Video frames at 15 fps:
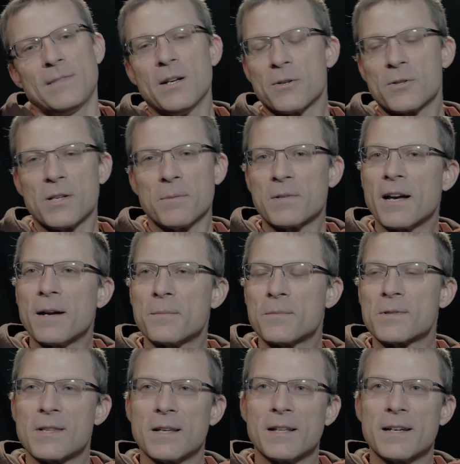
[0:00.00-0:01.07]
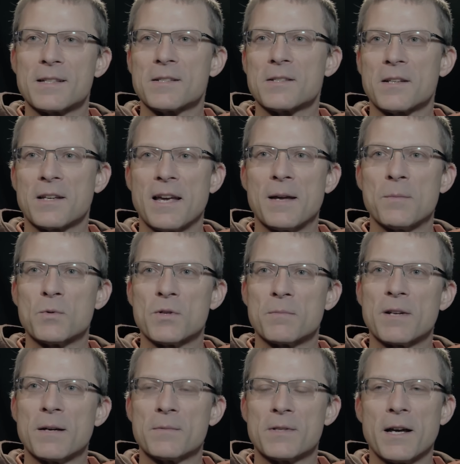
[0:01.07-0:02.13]
Sometimes they license a game.
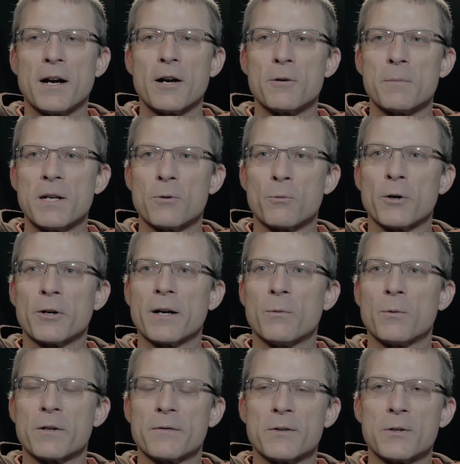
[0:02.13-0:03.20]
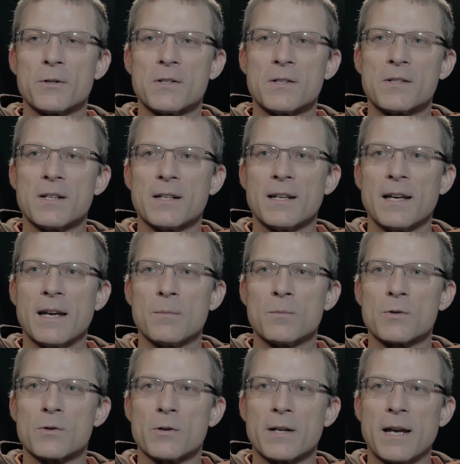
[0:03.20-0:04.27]
Sometimes they hire me to work on one of their existing
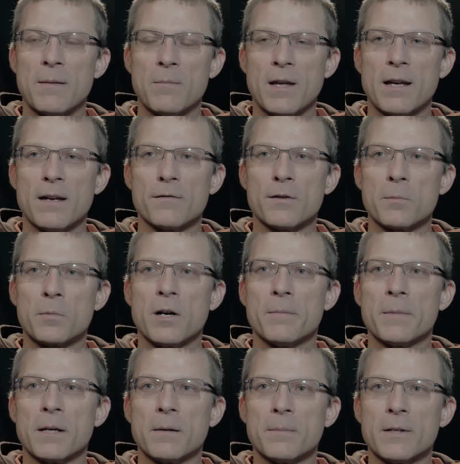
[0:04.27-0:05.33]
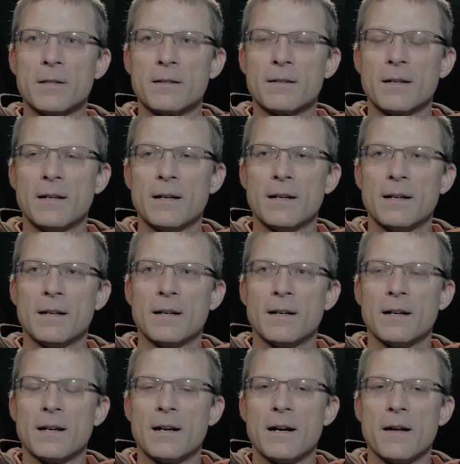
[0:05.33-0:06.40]
games or a game they have upcoming. But
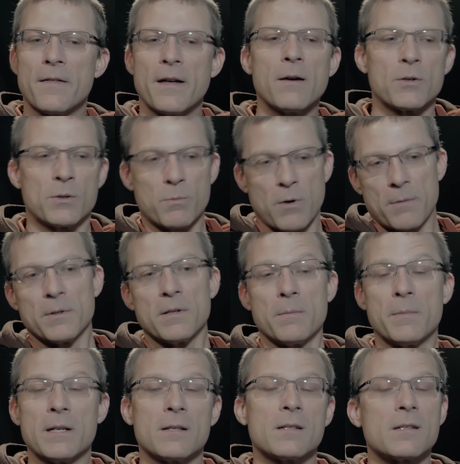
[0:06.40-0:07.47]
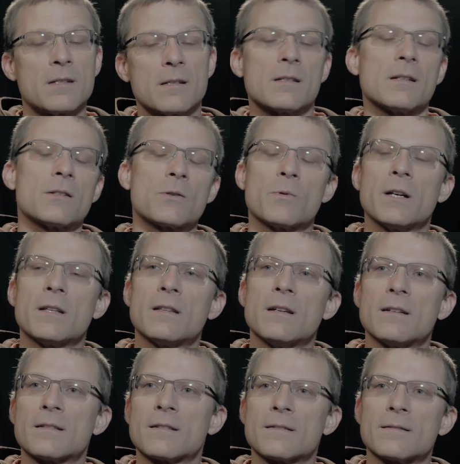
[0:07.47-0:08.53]
that was probably the biggest success right there.